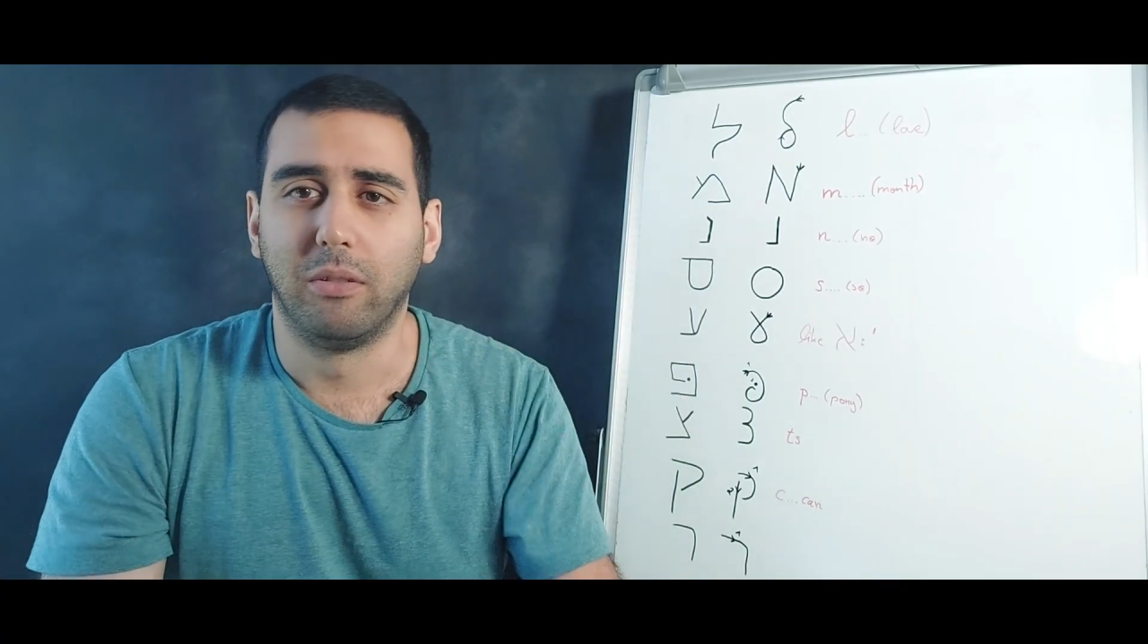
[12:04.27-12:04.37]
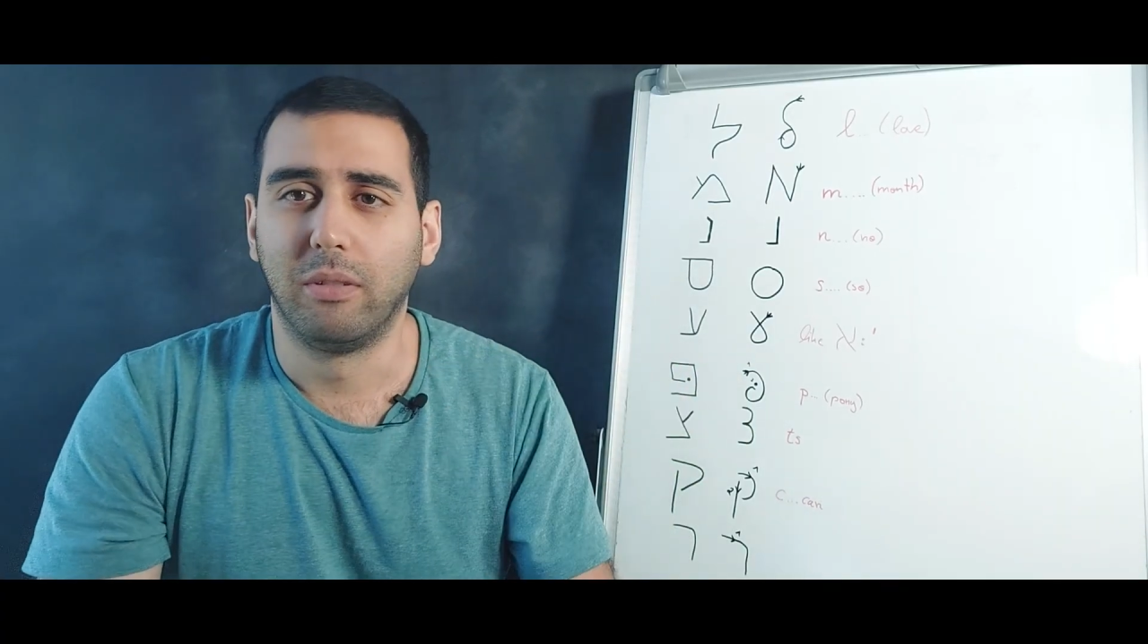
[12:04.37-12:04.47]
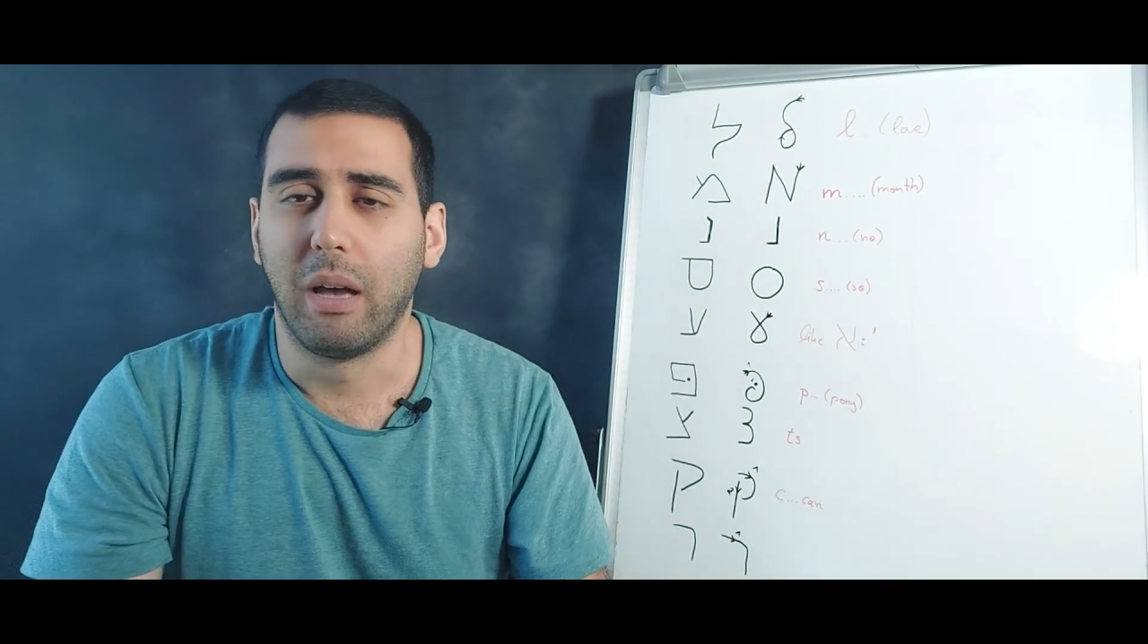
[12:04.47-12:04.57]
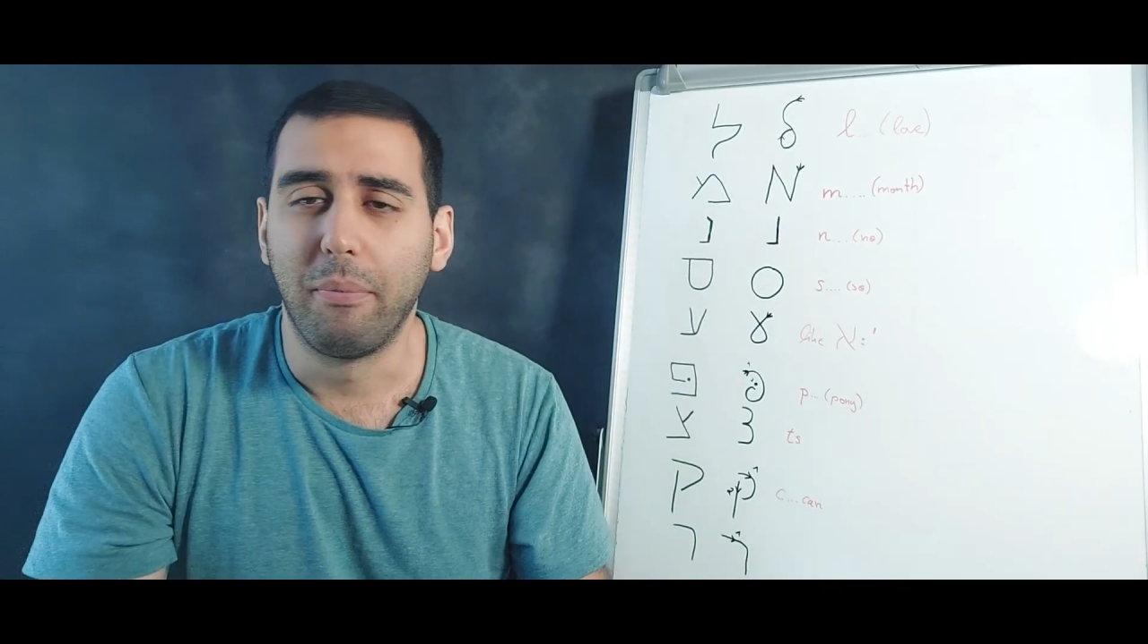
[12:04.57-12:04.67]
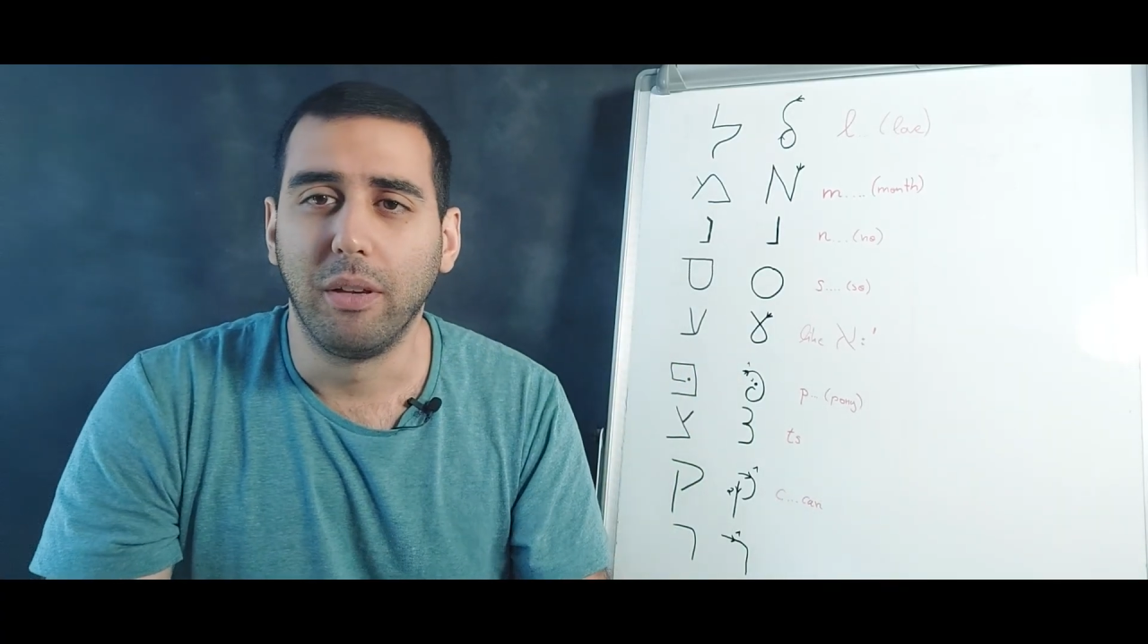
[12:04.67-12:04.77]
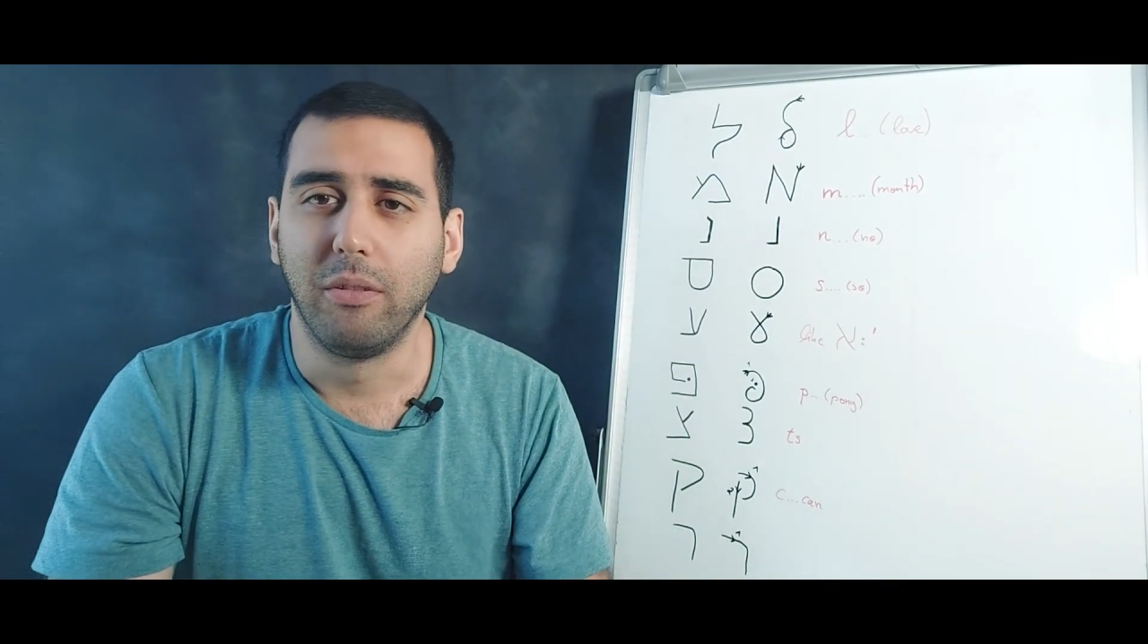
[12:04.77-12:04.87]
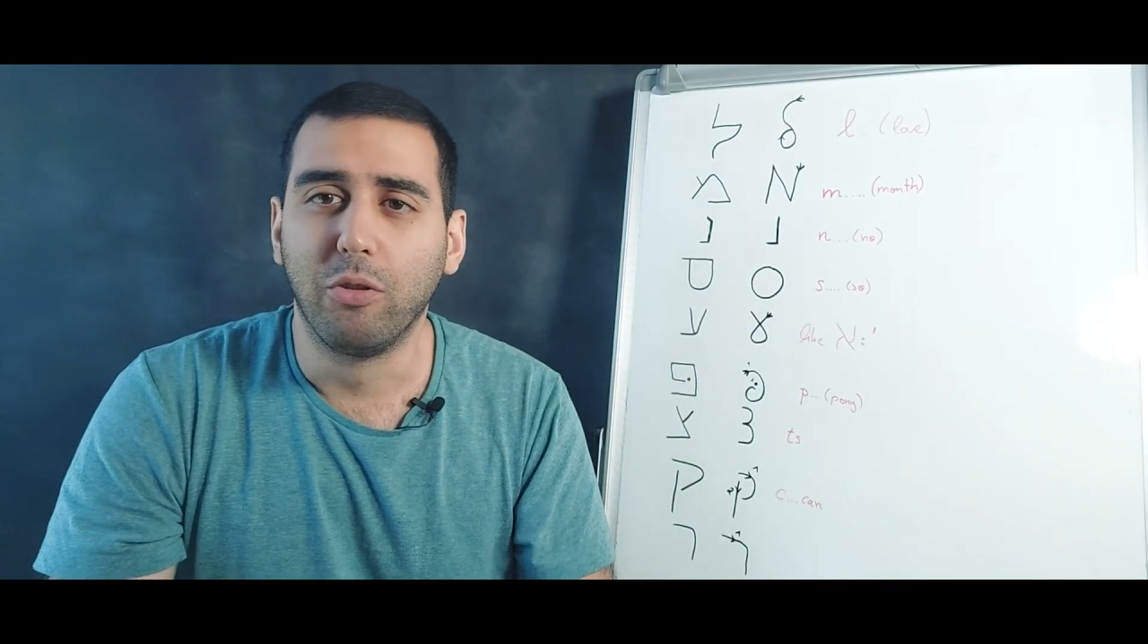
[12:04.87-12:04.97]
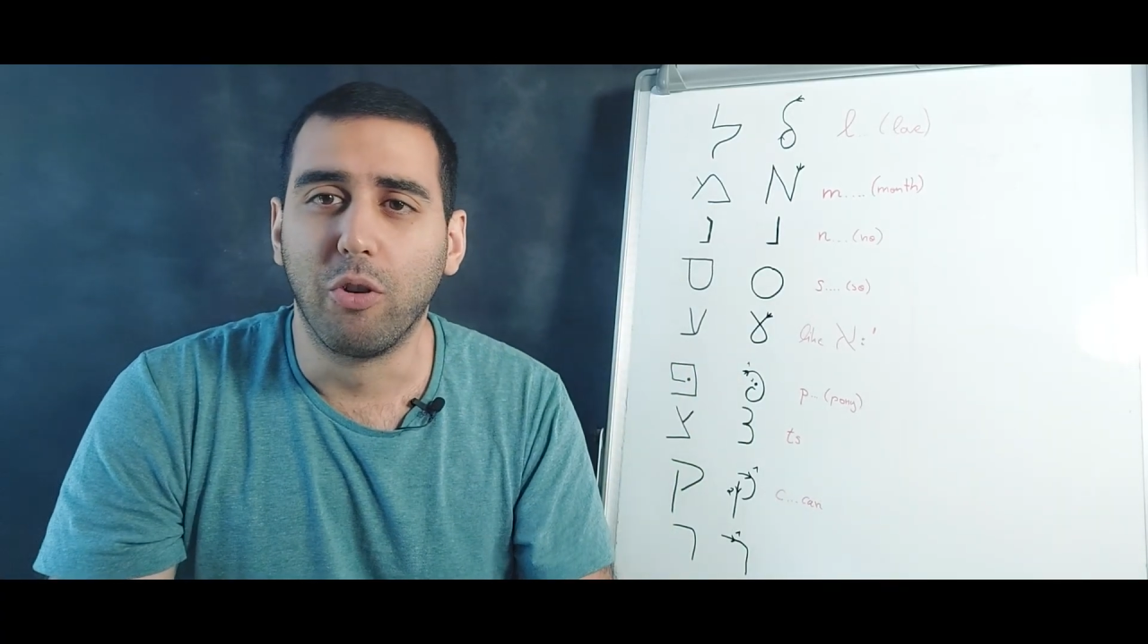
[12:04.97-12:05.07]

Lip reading: something to